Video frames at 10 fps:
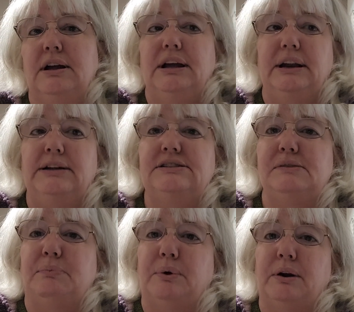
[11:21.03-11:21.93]
it is
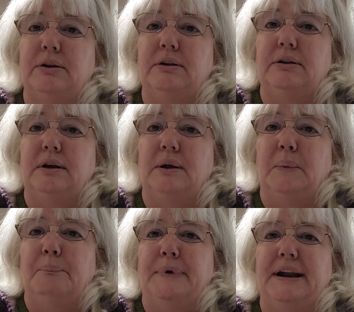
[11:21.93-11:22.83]
important,
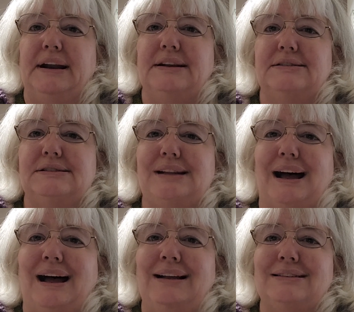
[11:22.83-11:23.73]
but it is
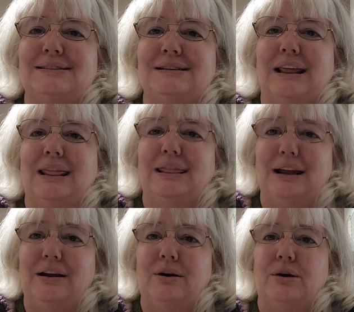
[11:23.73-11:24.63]
not
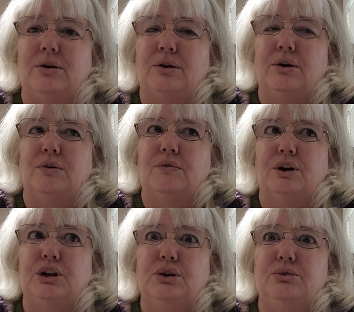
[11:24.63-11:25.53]
there for
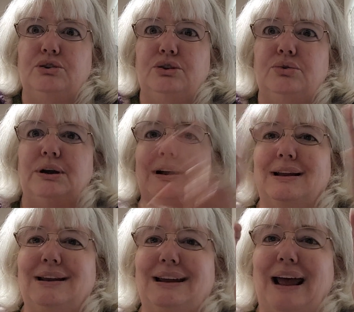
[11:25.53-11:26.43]
you to
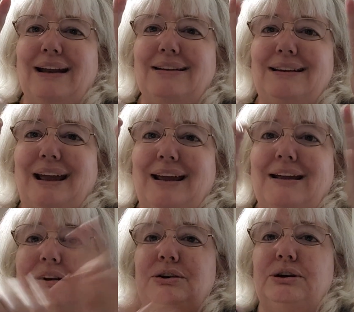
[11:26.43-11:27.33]
get
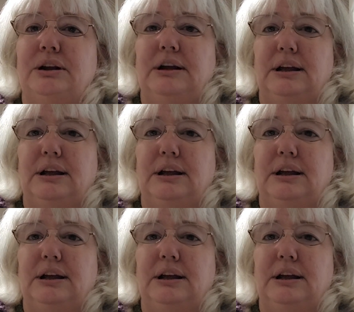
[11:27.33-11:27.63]
gauge.